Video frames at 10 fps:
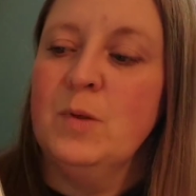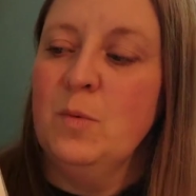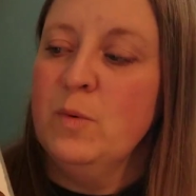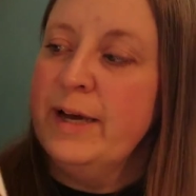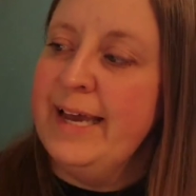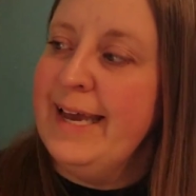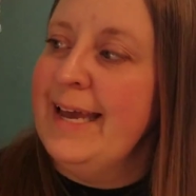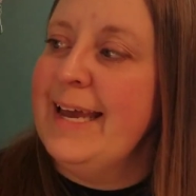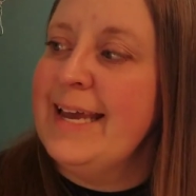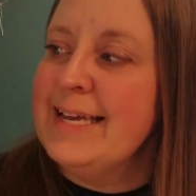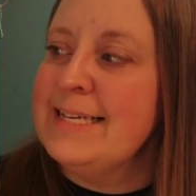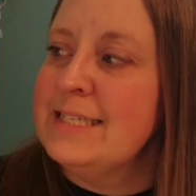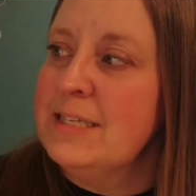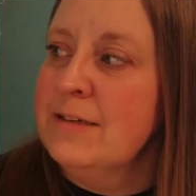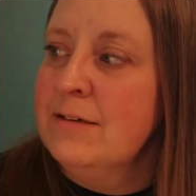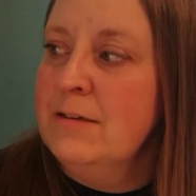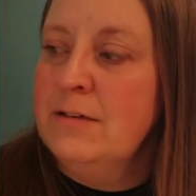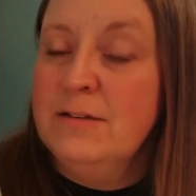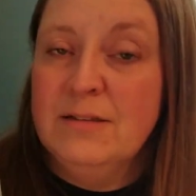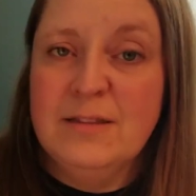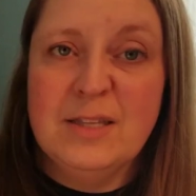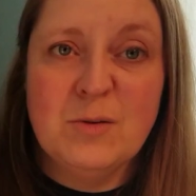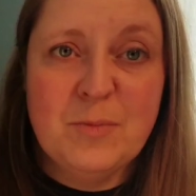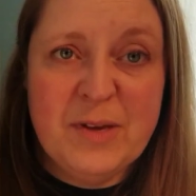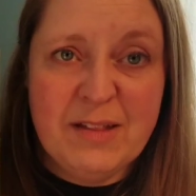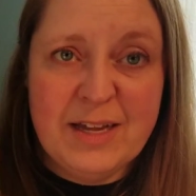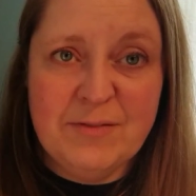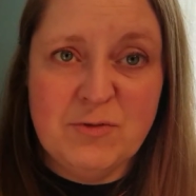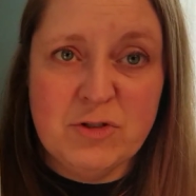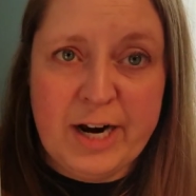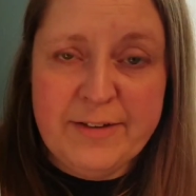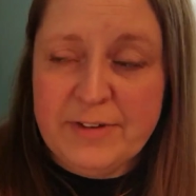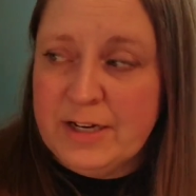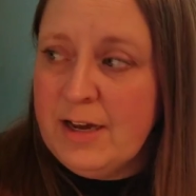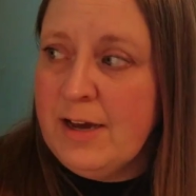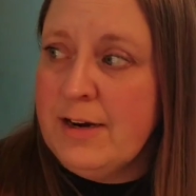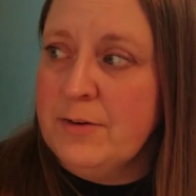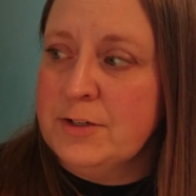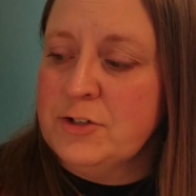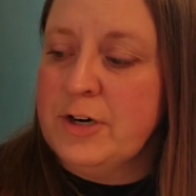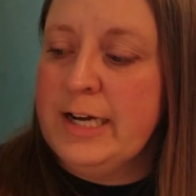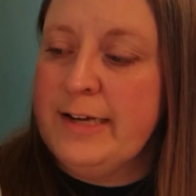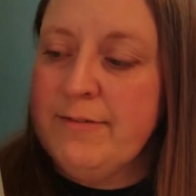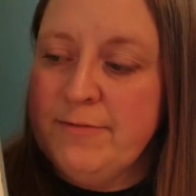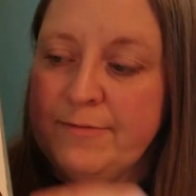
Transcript: Wait! There will be a lot of driving on our drive.